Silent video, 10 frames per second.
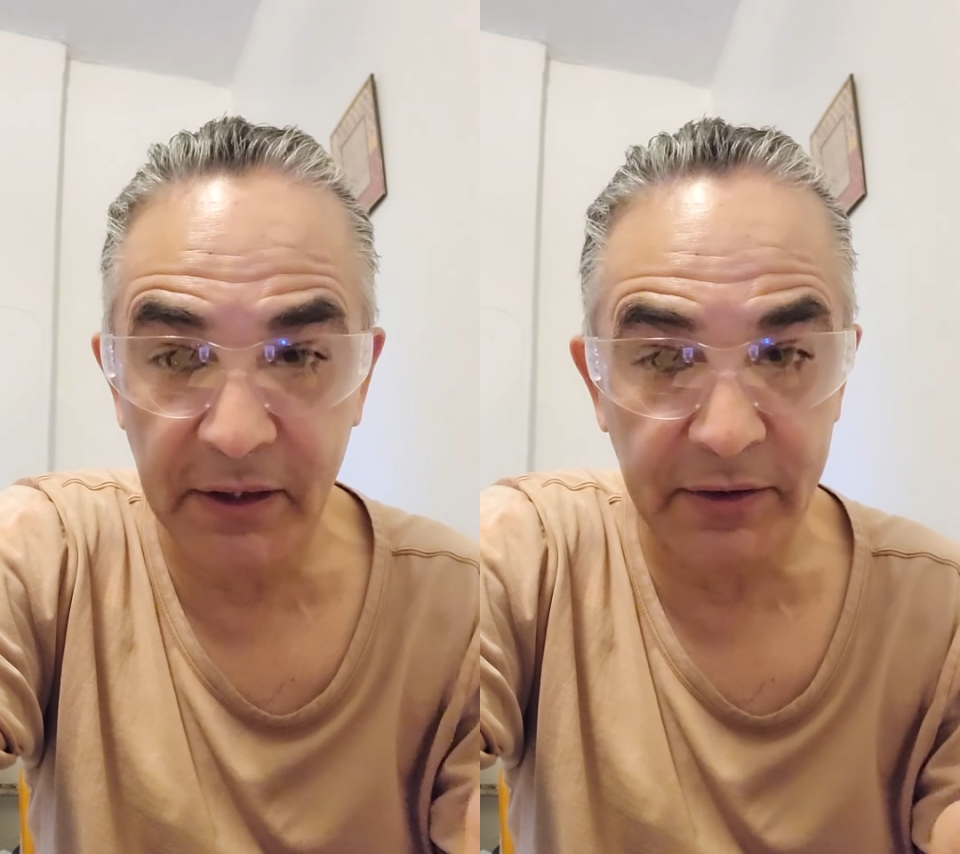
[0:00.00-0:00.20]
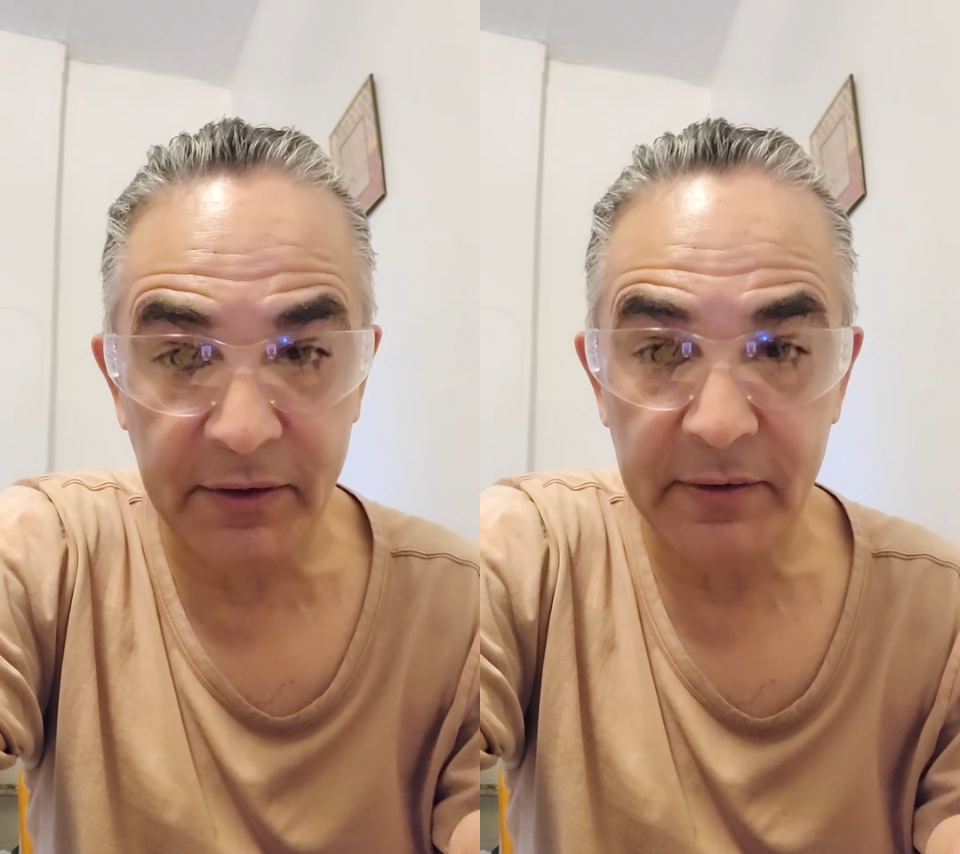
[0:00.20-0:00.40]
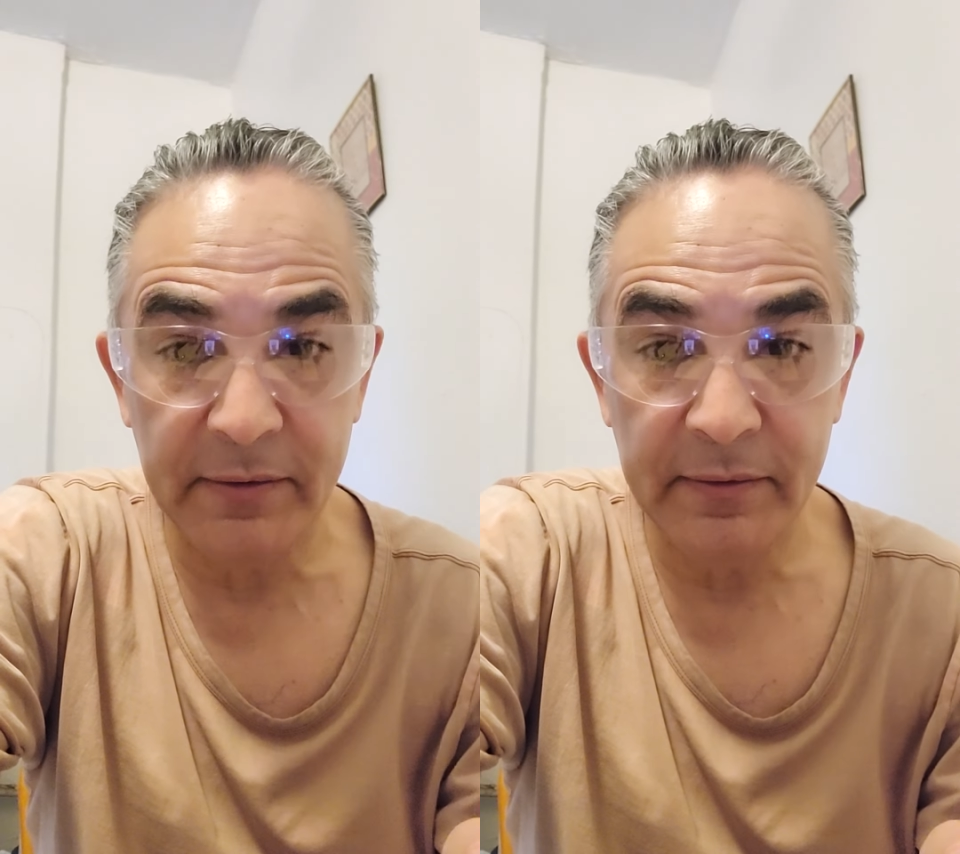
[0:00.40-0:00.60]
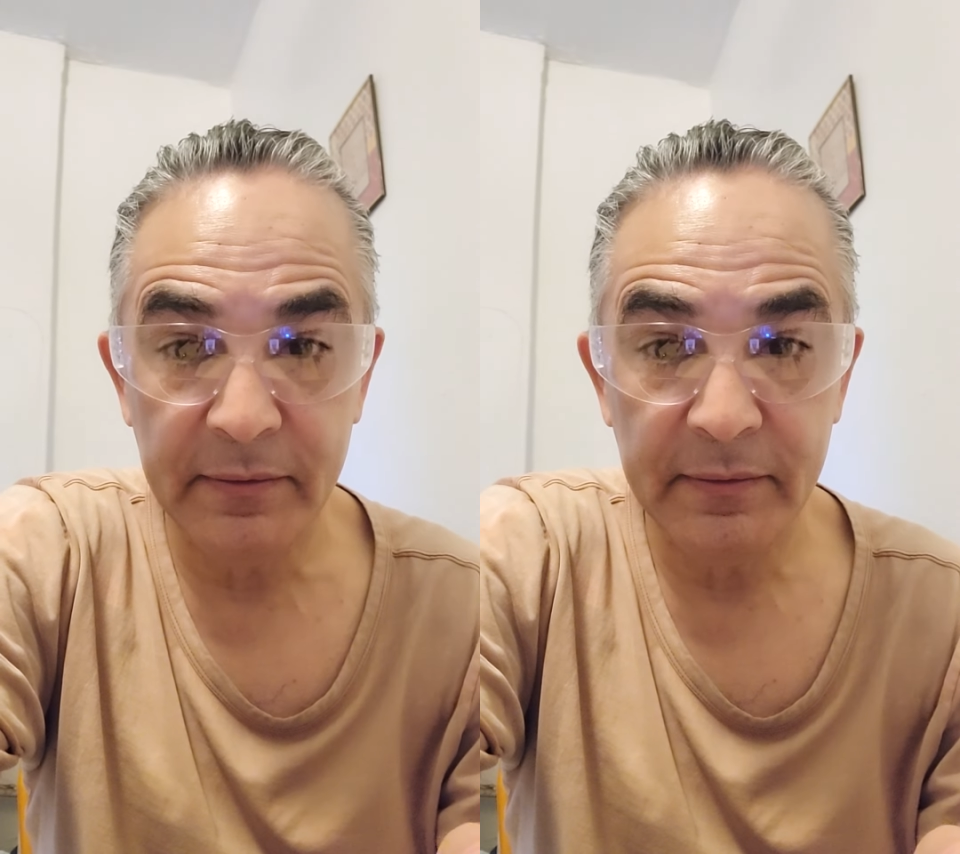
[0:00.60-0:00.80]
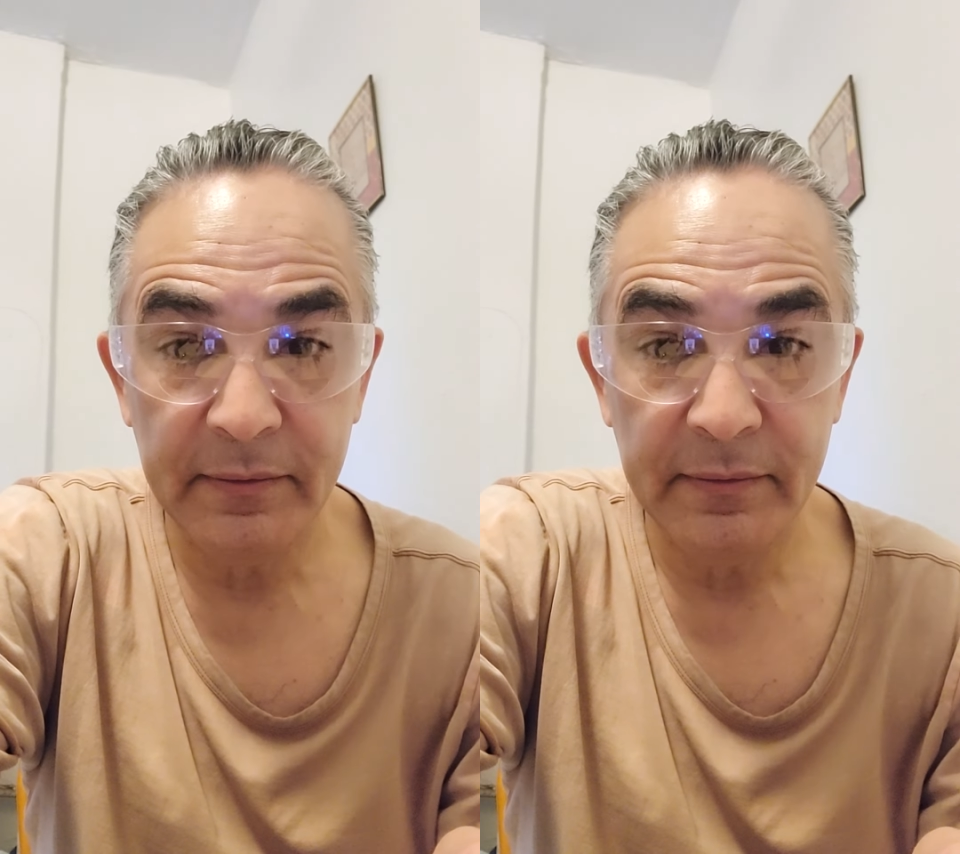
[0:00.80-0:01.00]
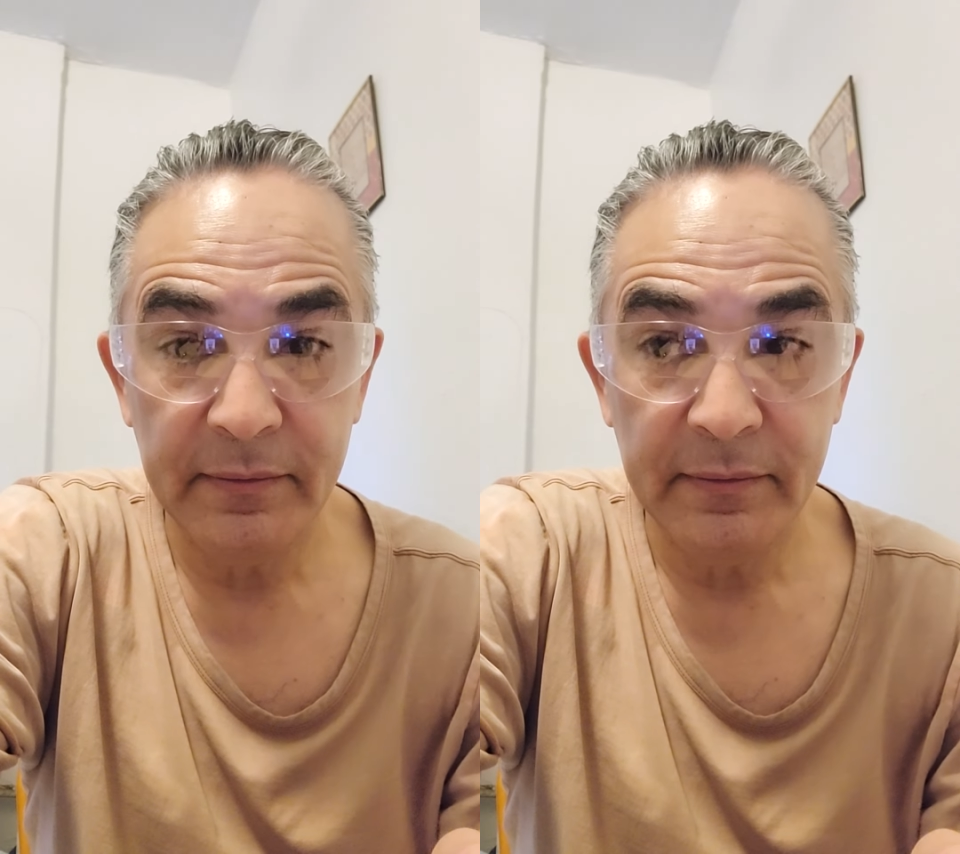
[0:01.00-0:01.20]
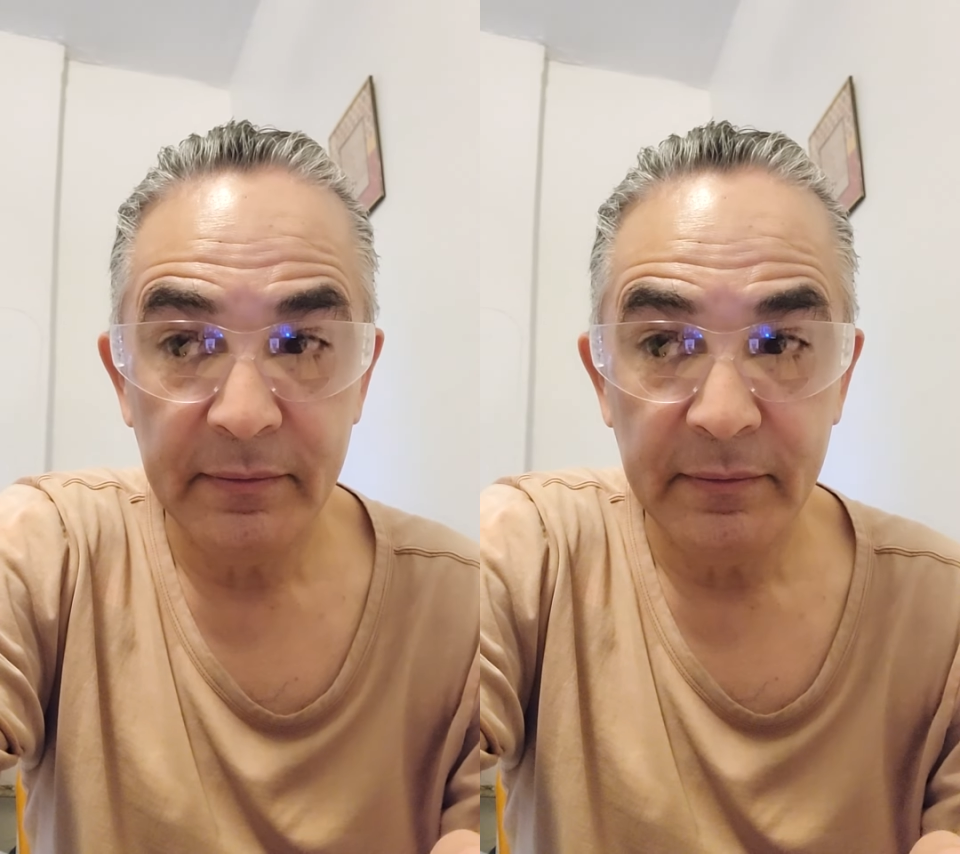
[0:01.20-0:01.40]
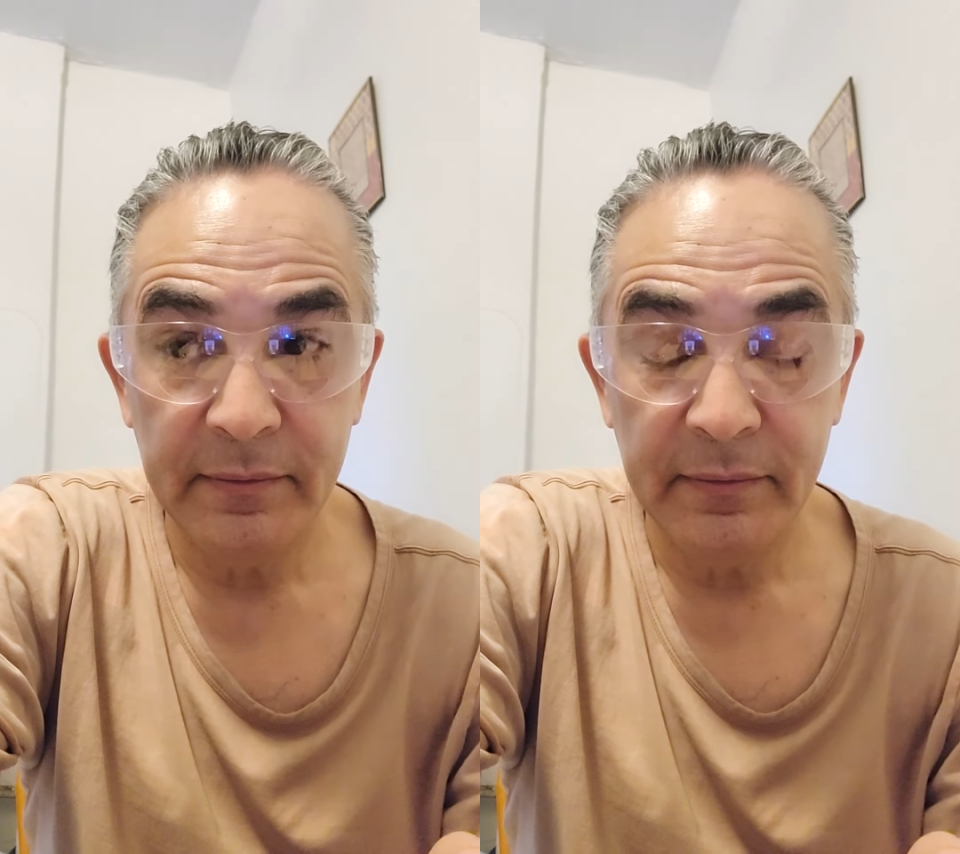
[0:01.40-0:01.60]
this.
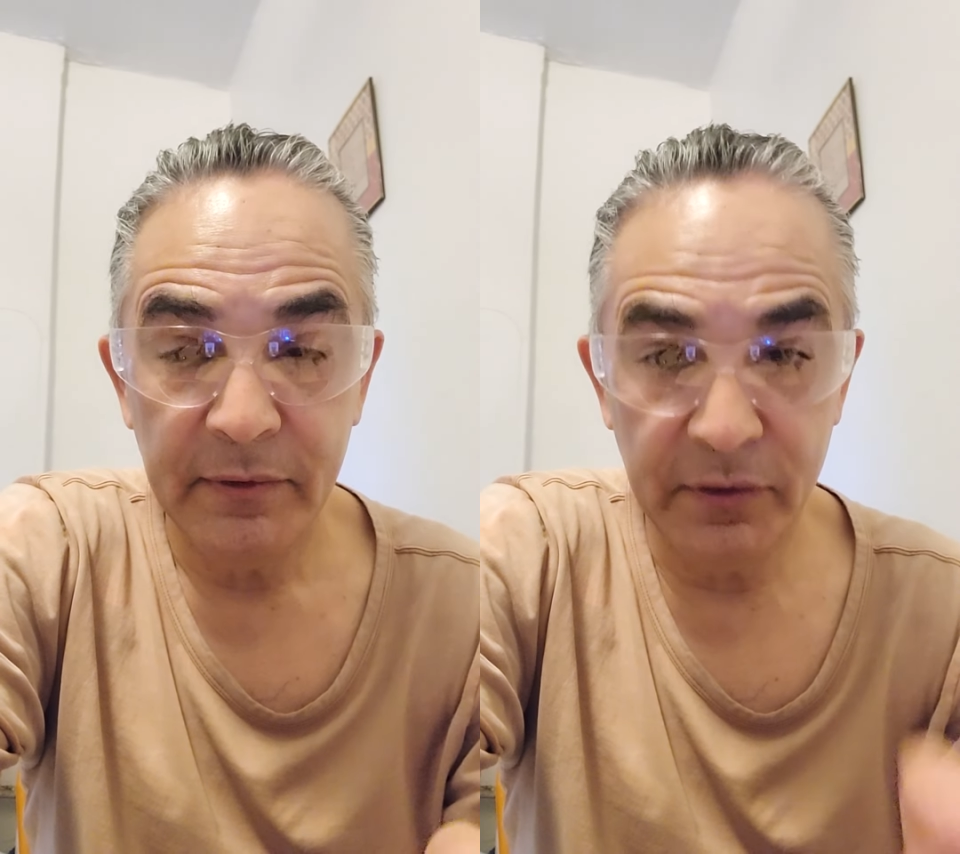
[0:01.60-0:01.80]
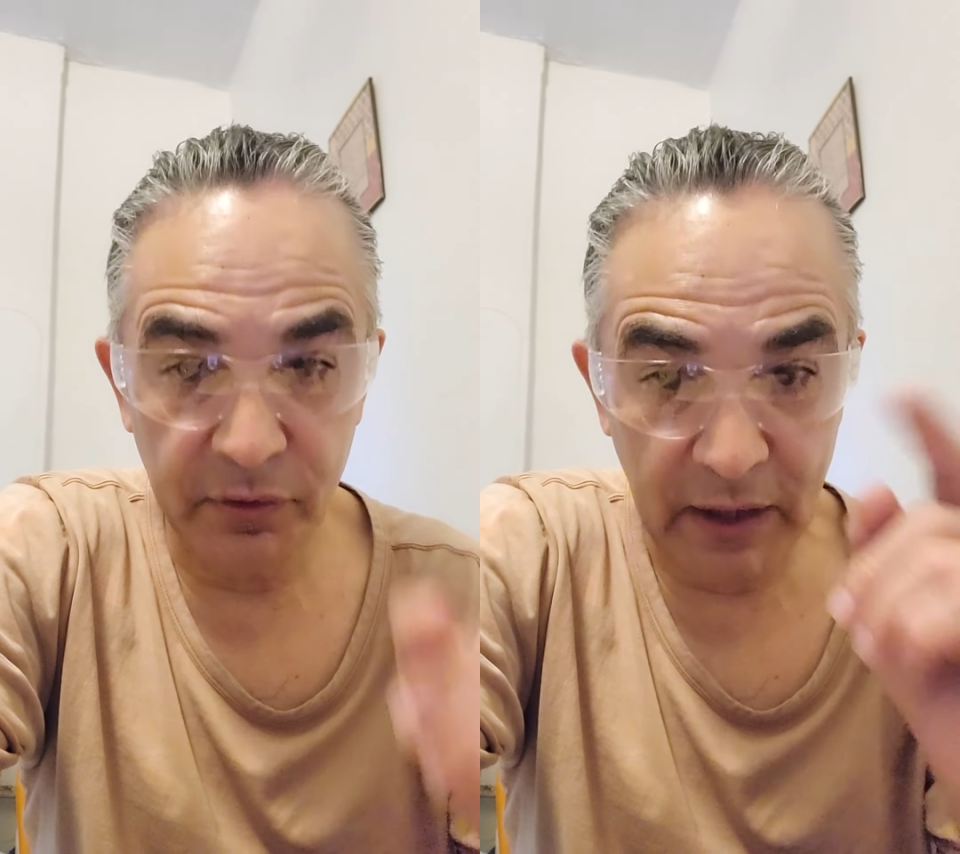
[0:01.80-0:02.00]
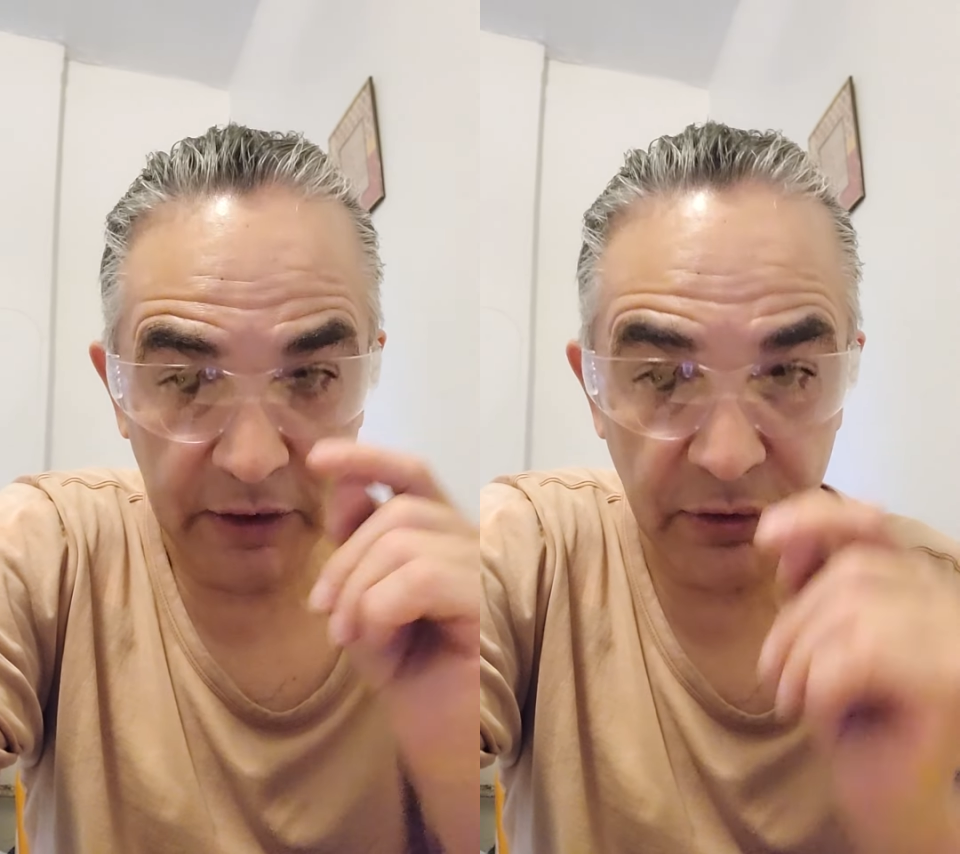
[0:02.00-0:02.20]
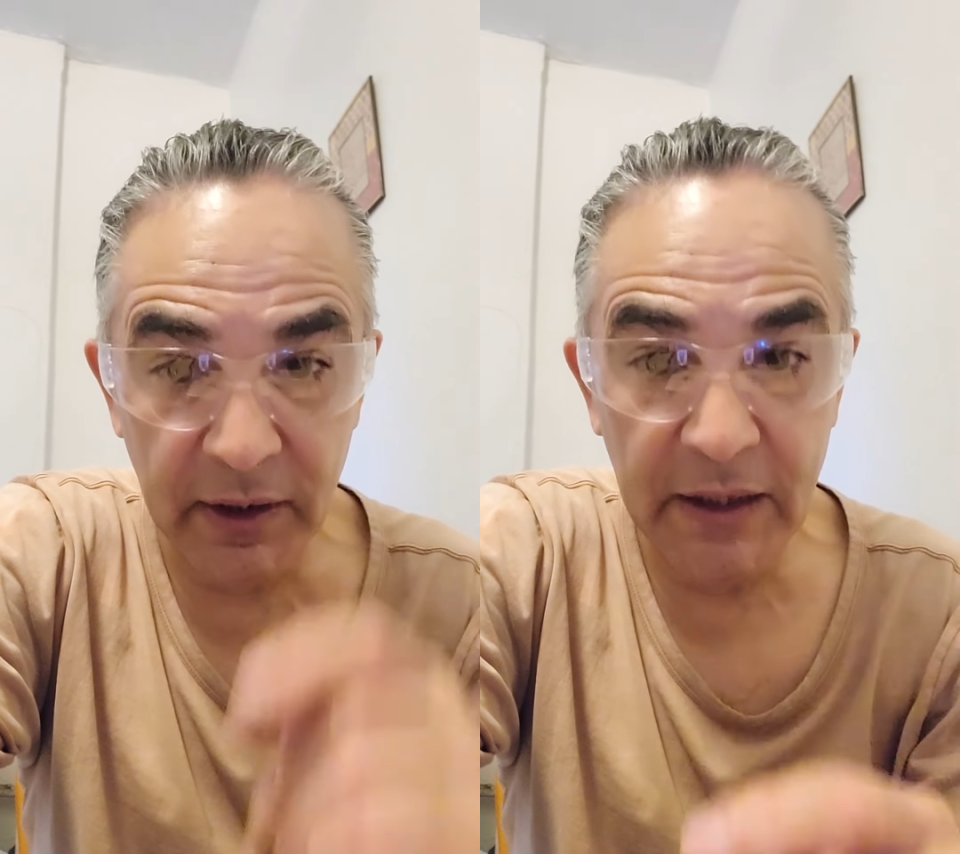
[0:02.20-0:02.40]
You're going to have to